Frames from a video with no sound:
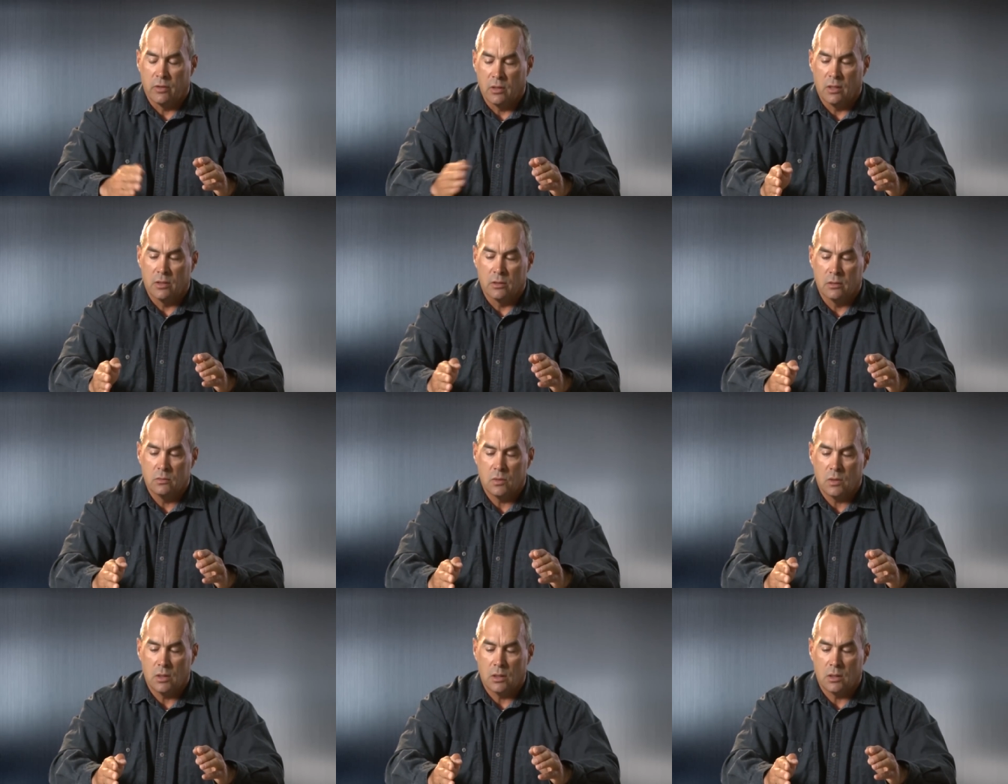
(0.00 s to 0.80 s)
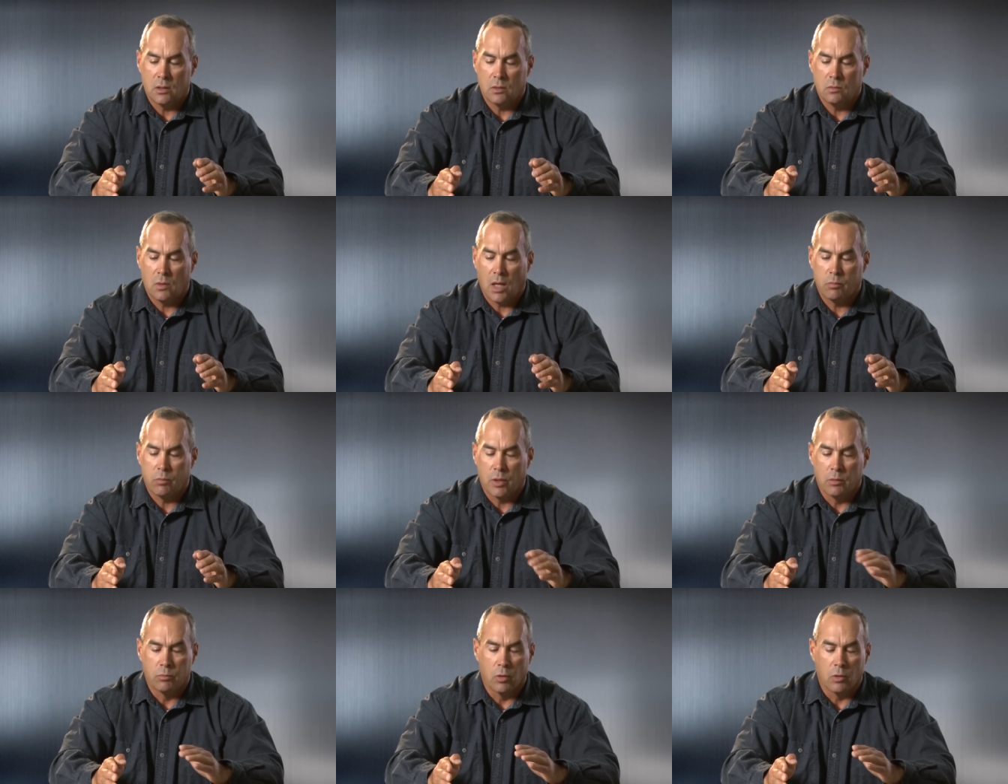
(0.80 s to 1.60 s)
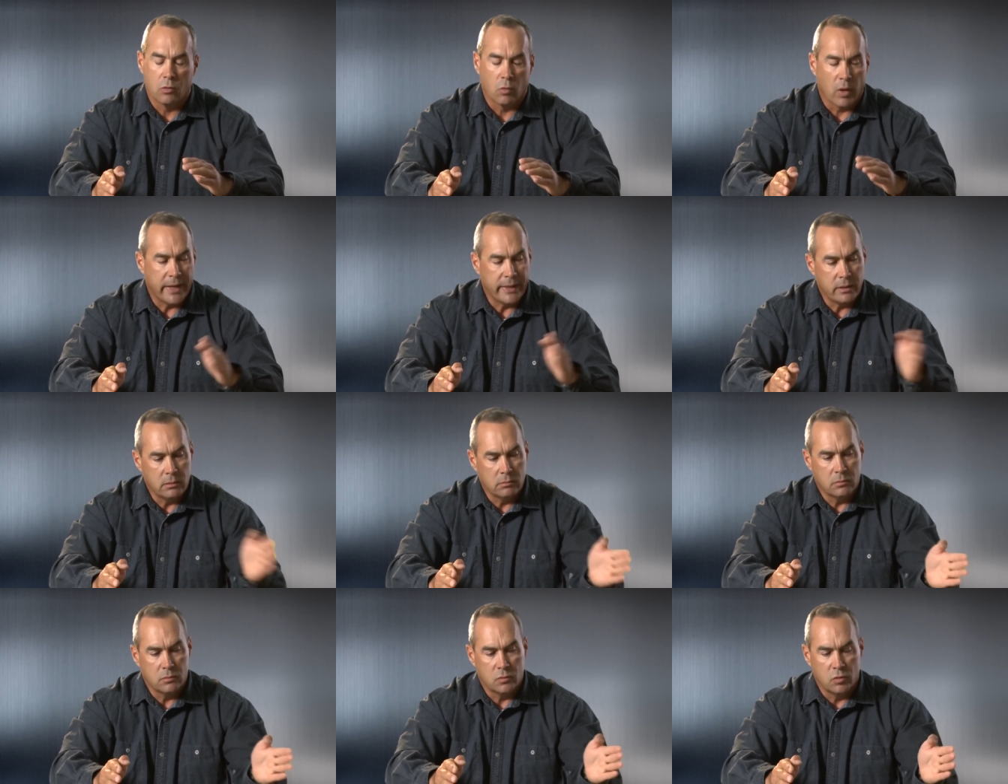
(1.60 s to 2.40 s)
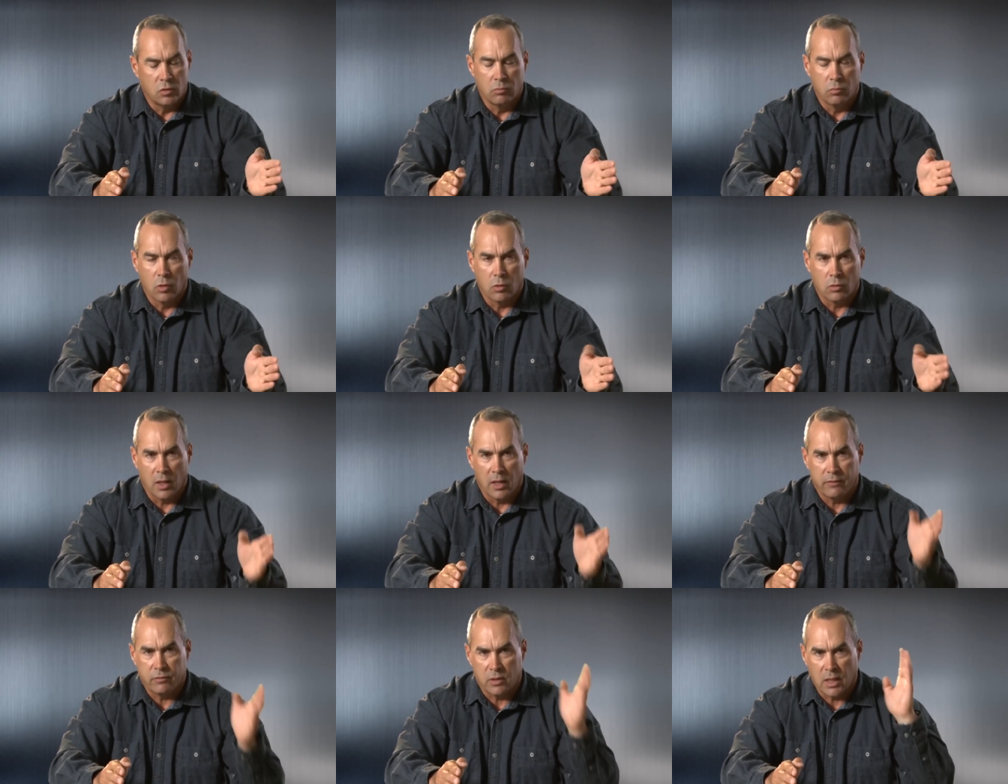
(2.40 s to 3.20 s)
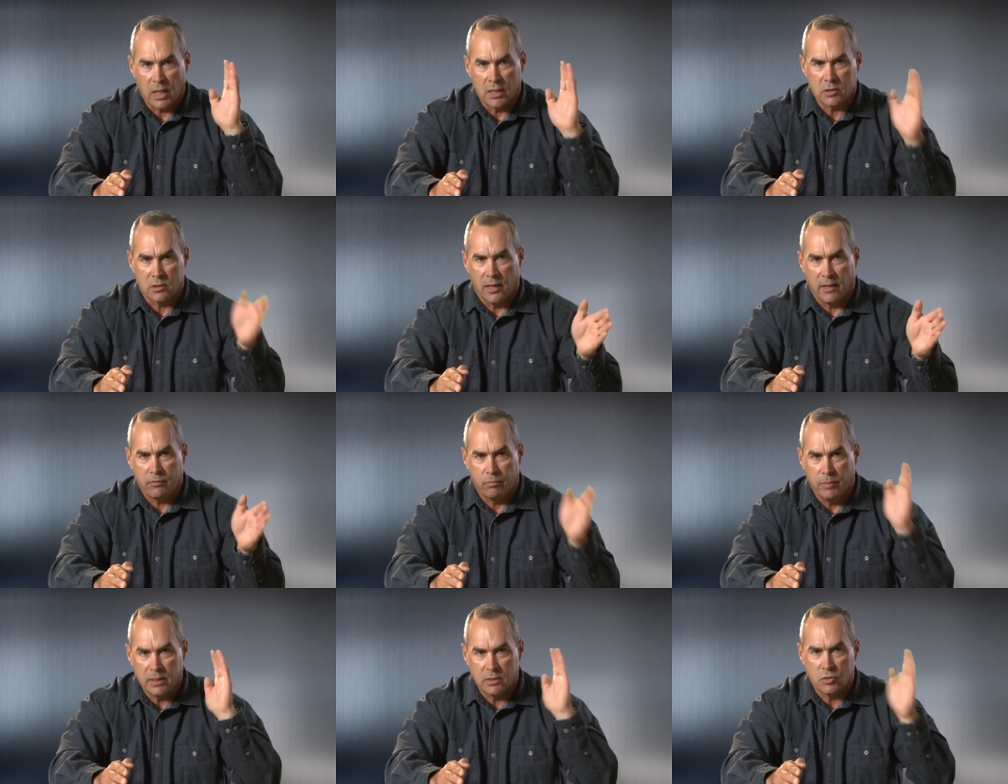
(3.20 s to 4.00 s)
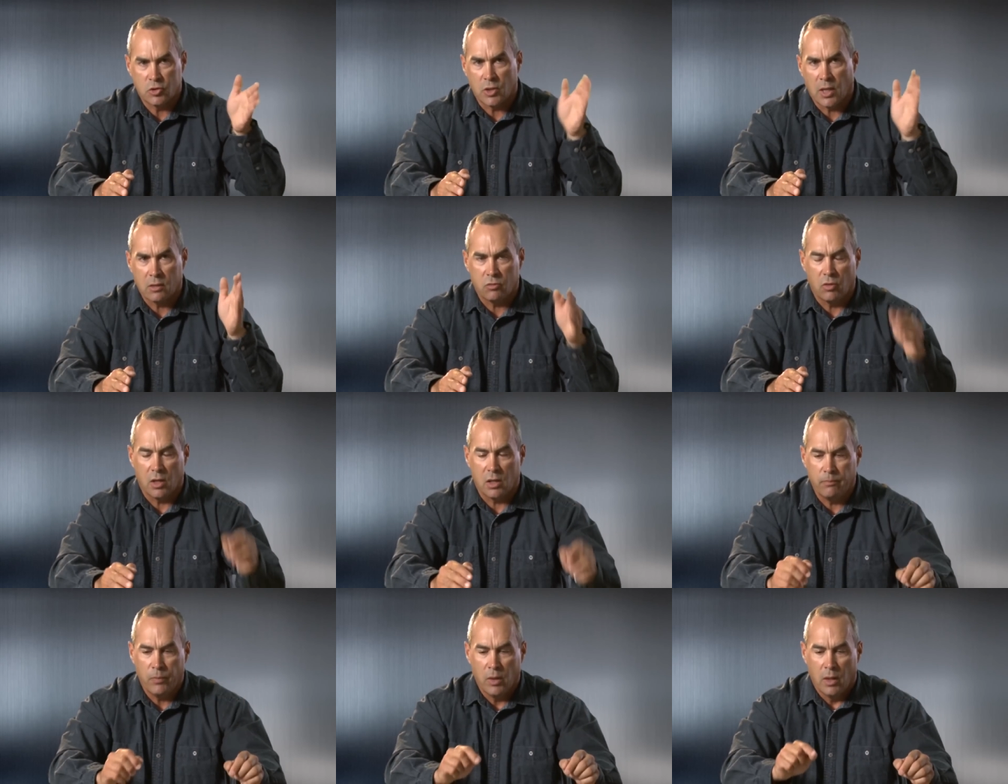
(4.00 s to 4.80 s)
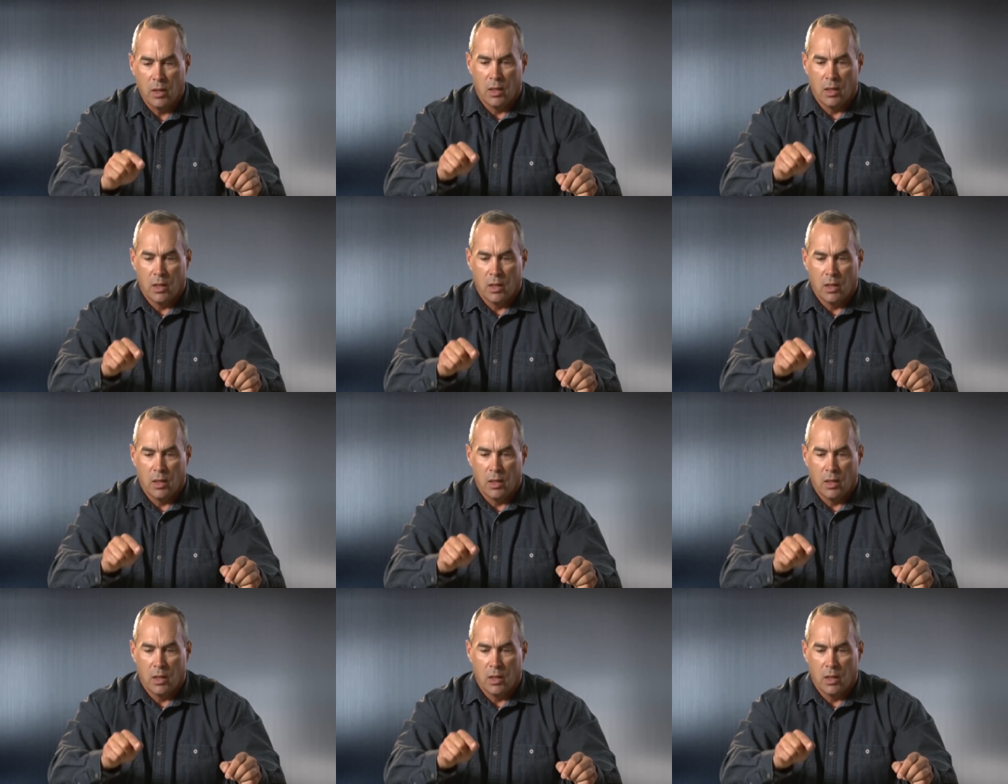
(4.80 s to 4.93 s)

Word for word: and another operator broke right, 2 of them broke left. The guys left, made the shots on them.